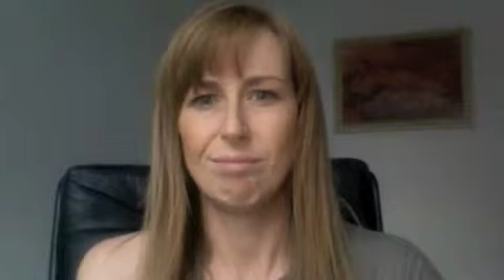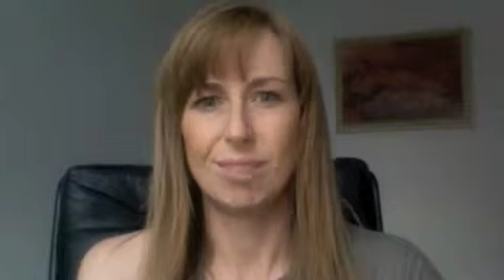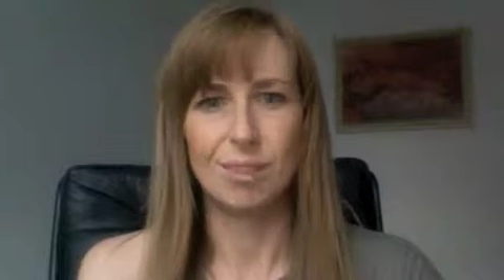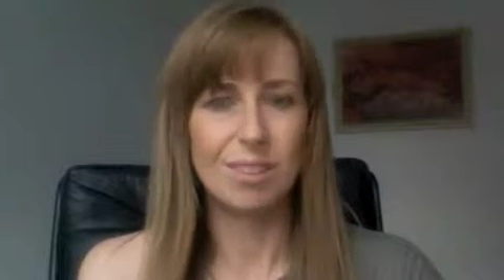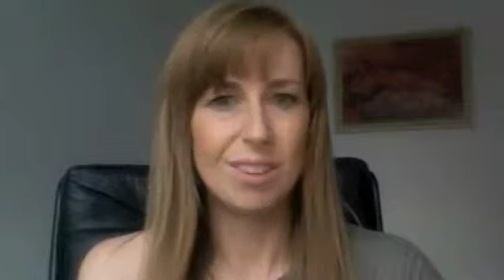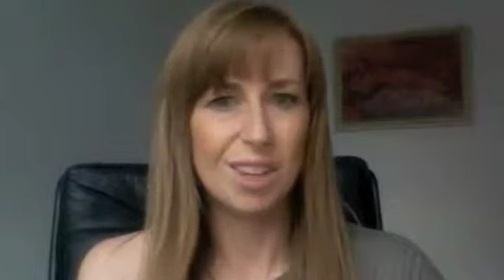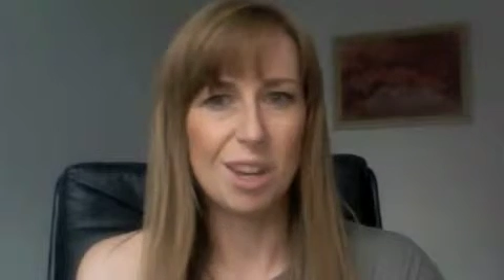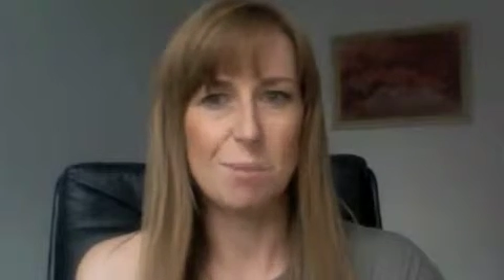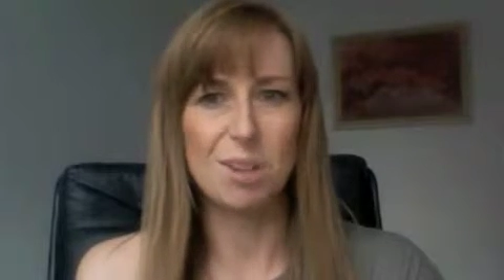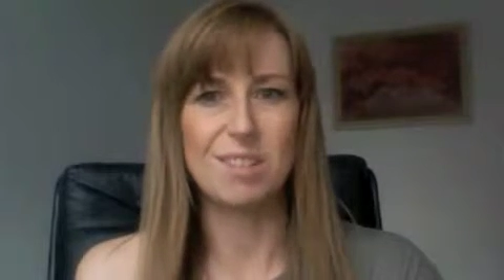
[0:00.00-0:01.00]
"Don't you think
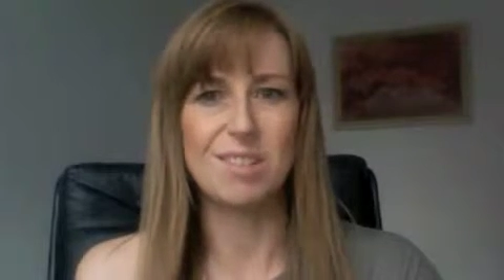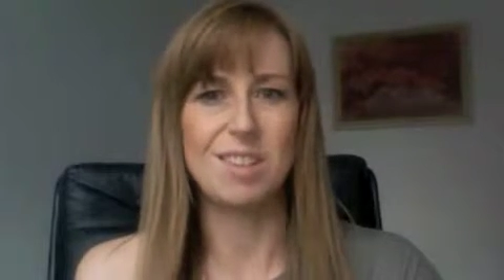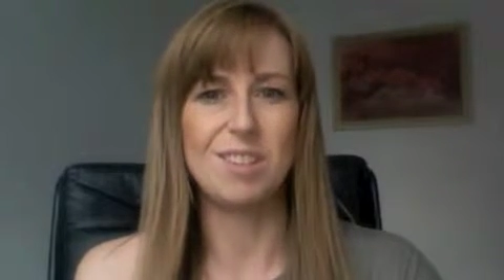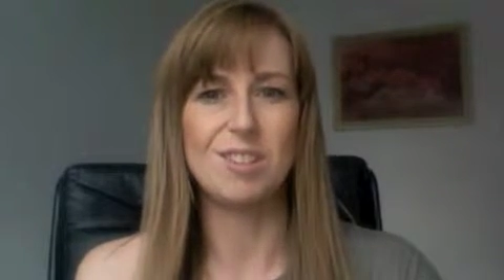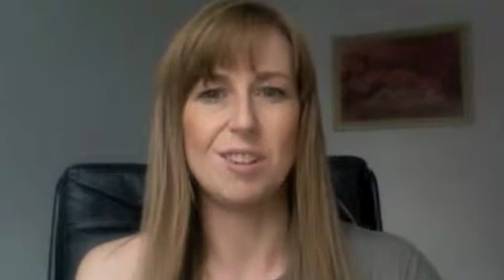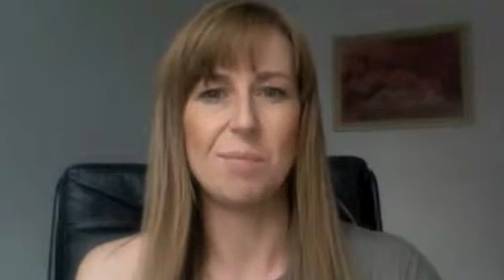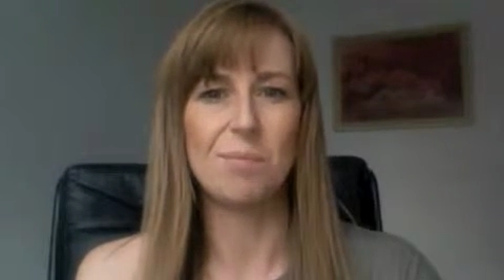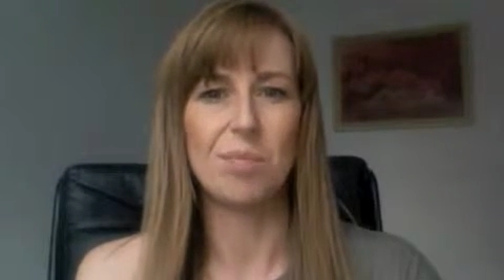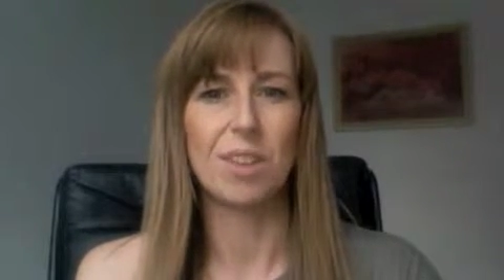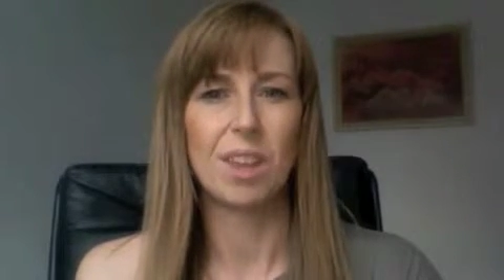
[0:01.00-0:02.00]
I'm a good teacher?
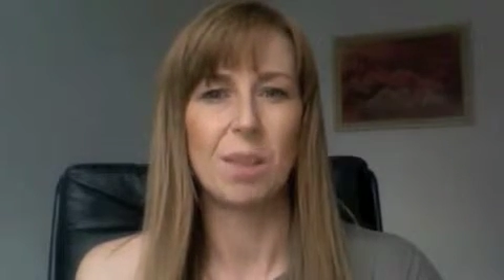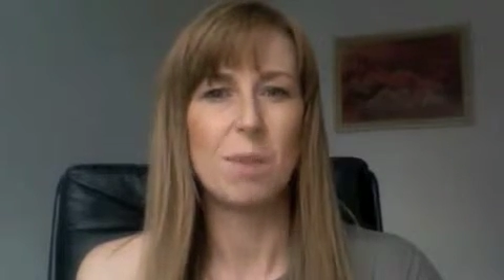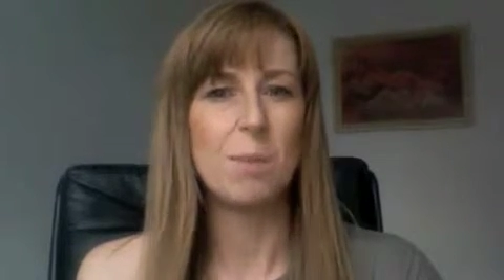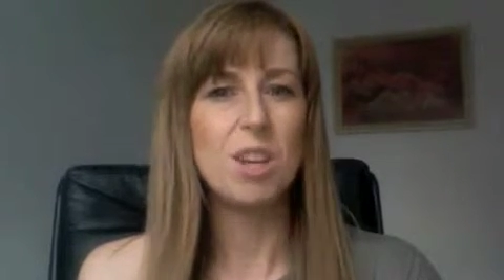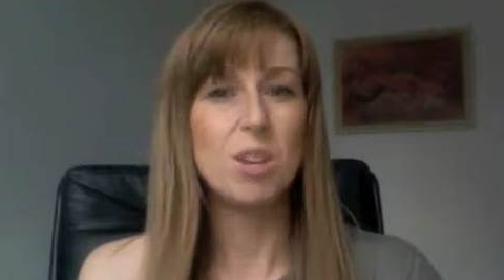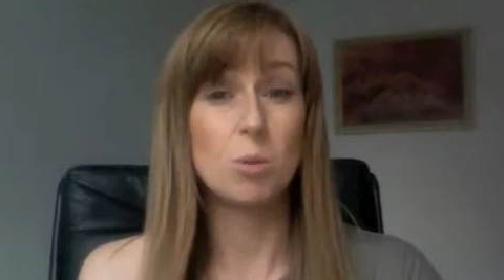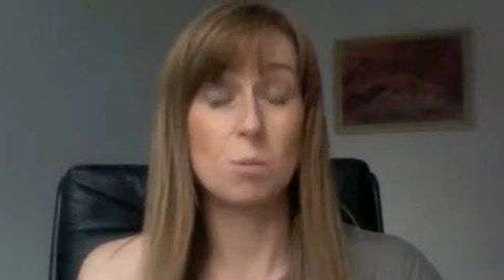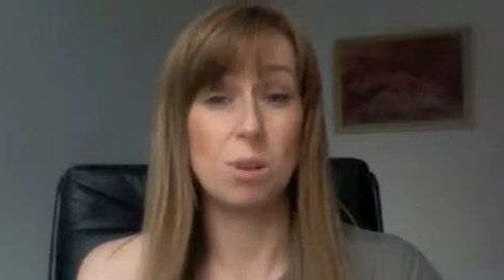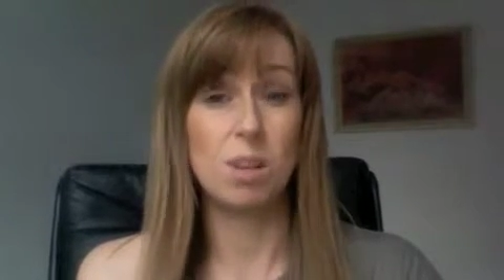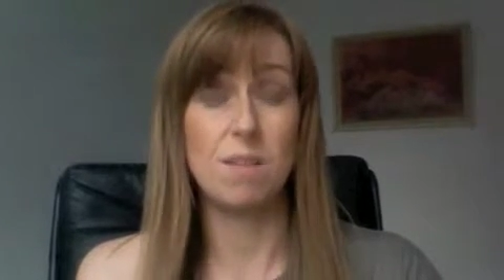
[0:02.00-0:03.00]
Maybe you don't
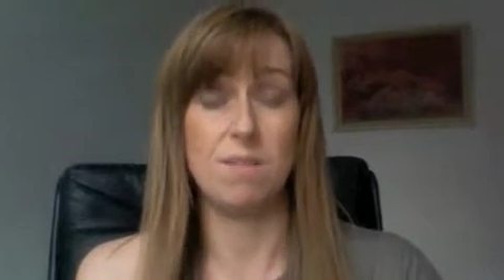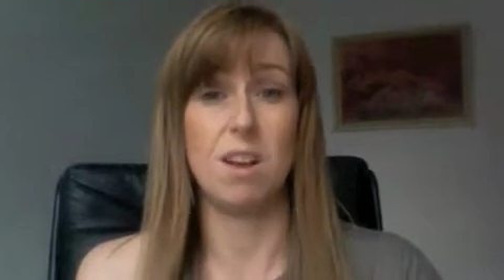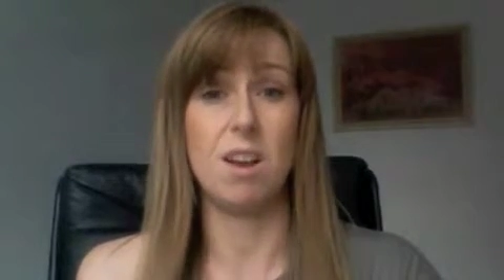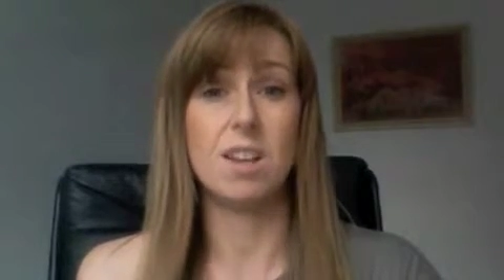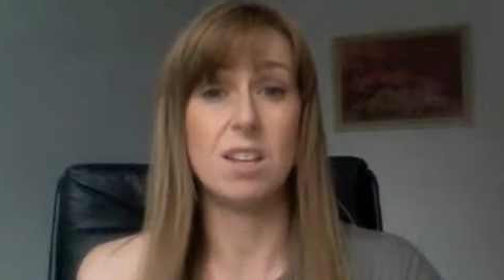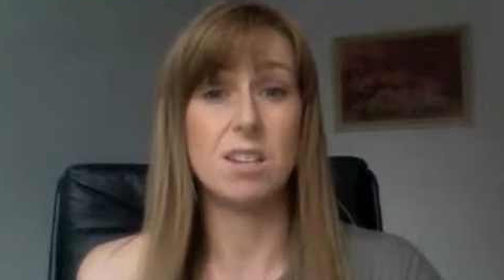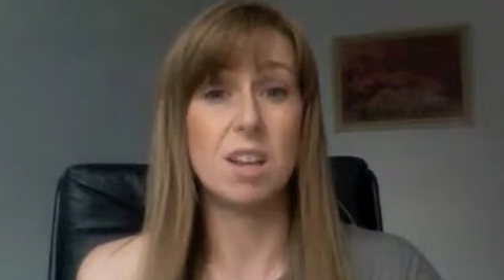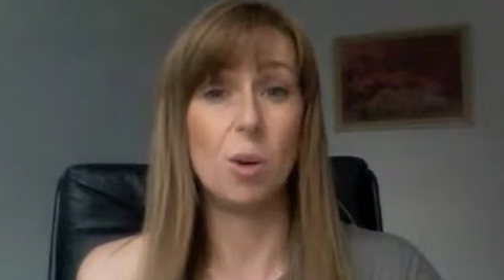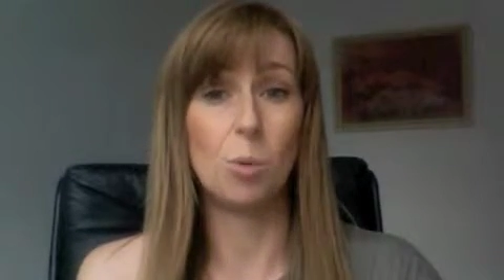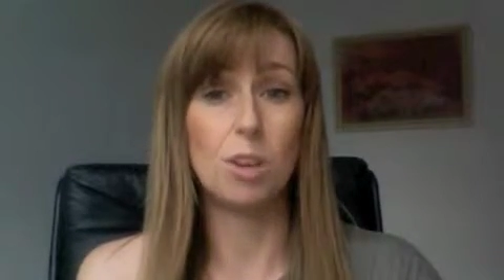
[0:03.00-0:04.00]
believe that I can
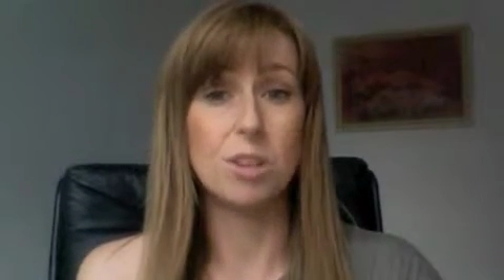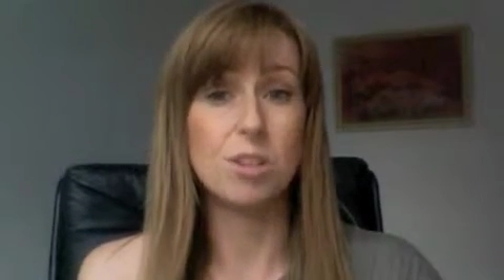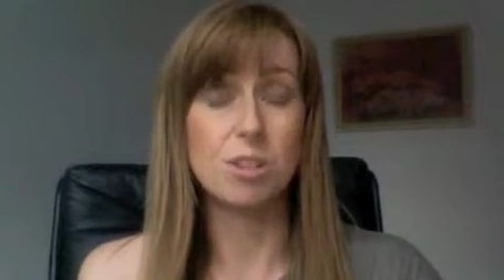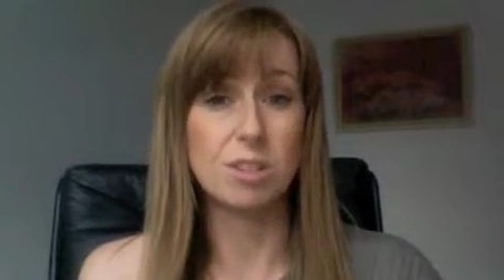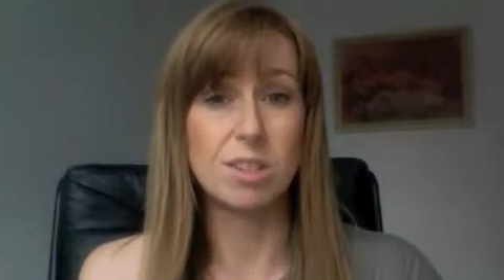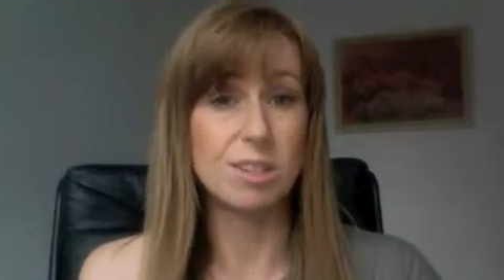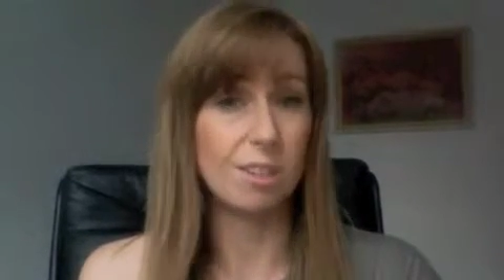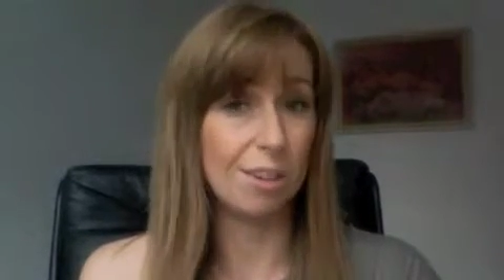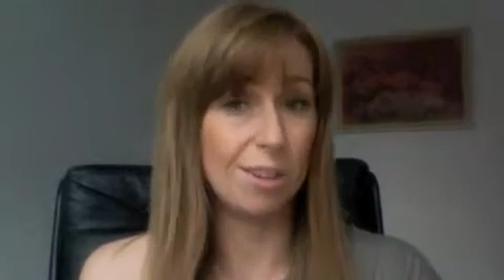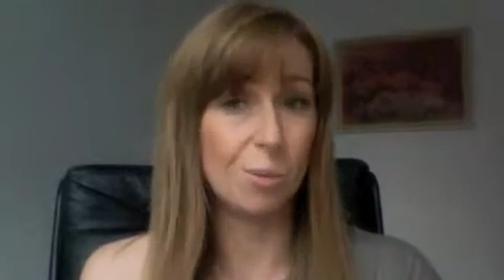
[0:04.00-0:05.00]
tell when a student is
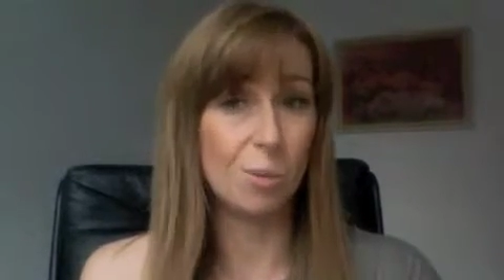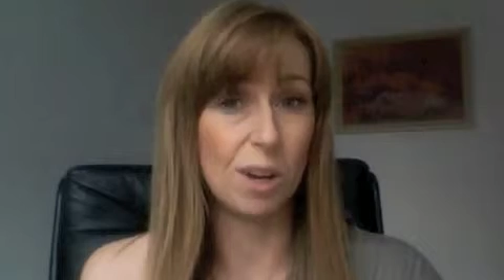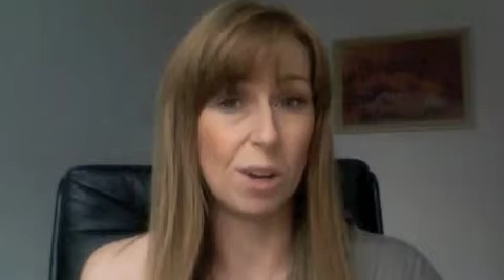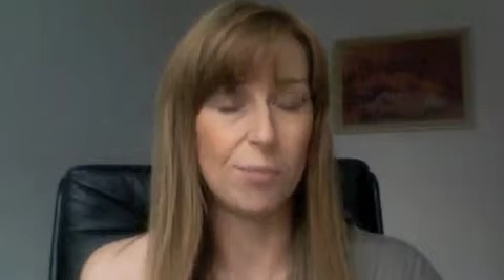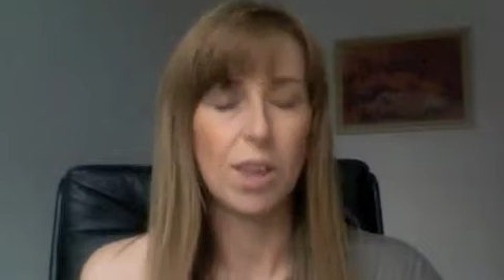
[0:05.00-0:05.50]
learning well."